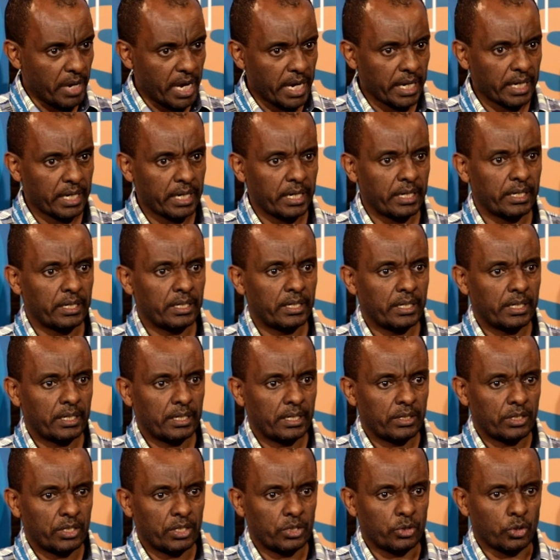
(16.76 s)
make
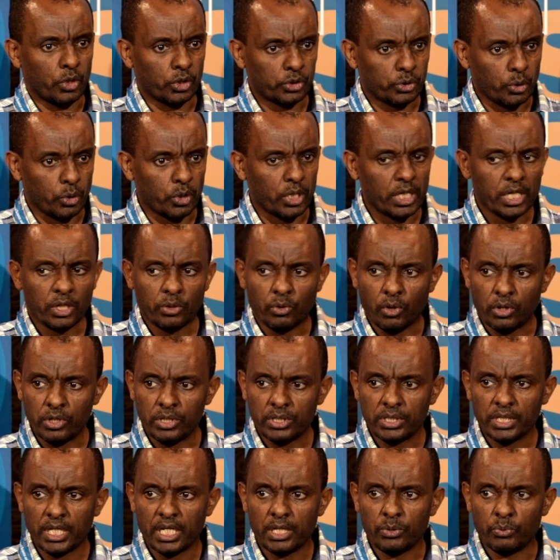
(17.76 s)
not only
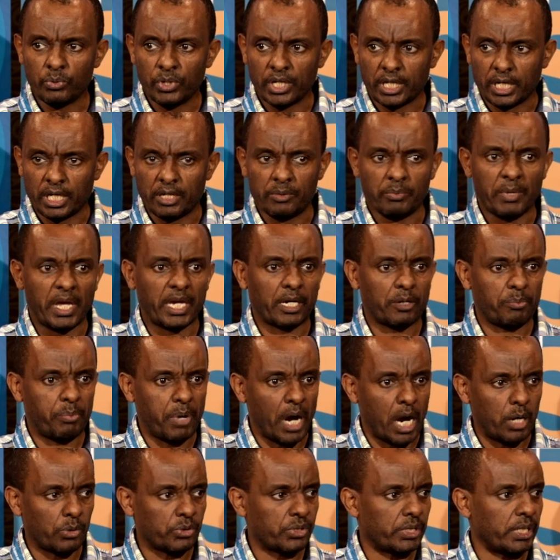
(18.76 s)
coin cell, we can make
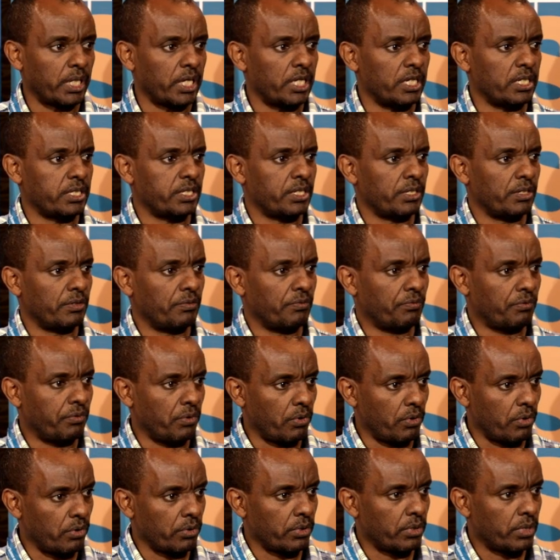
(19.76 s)
pouch cells
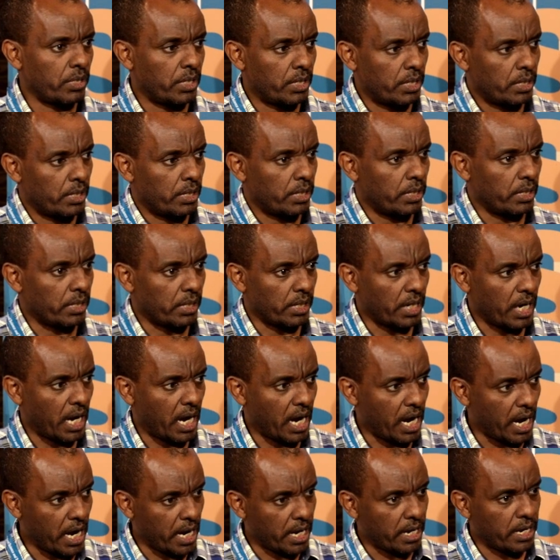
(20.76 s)
for
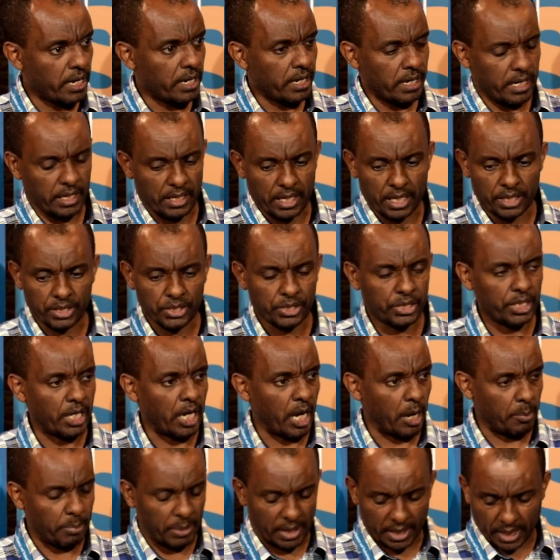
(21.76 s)
high energy
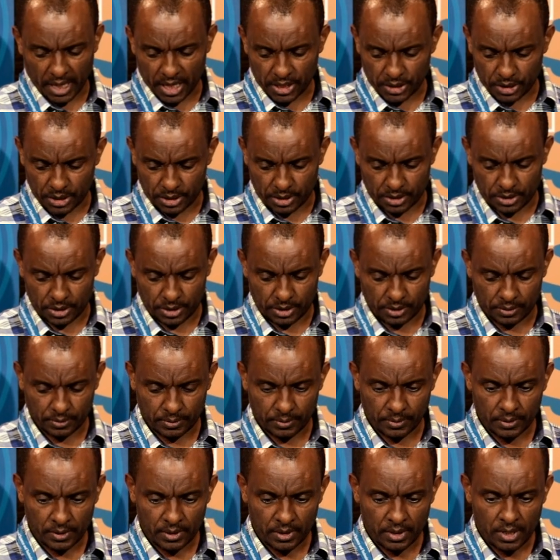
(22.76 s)
applications.
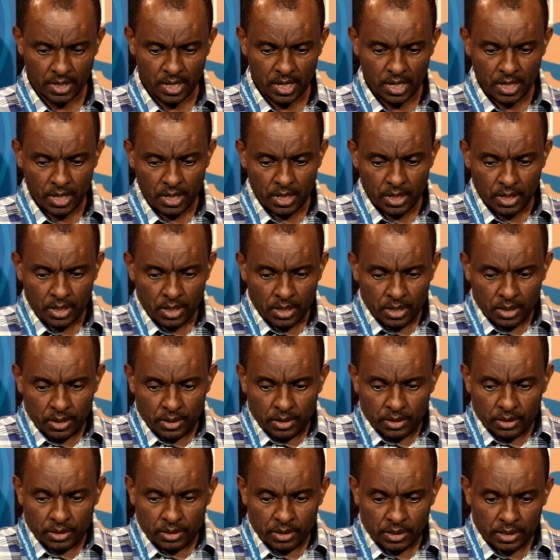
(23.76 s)

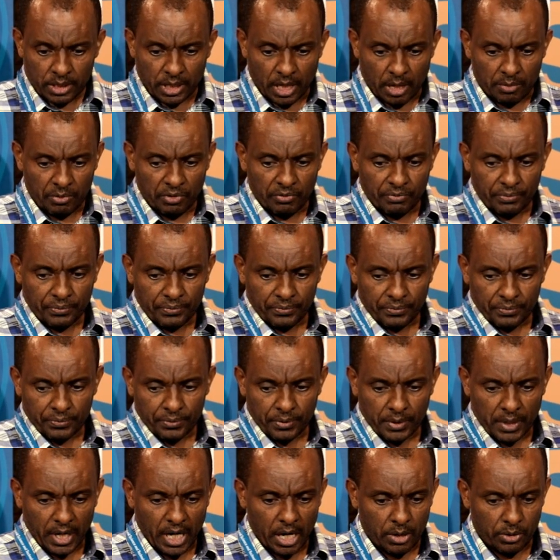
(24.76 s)
Some
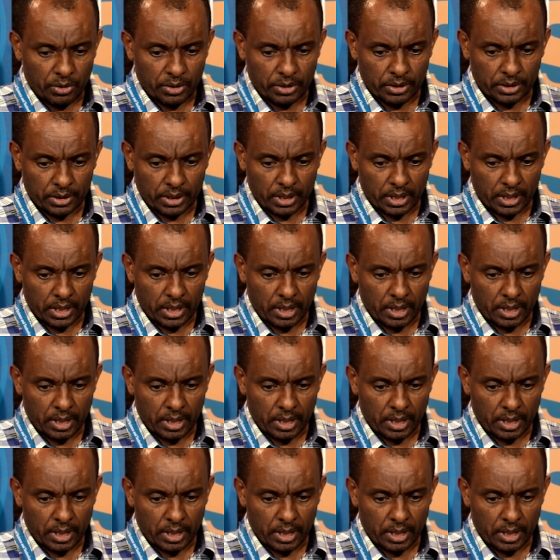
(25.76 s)
of our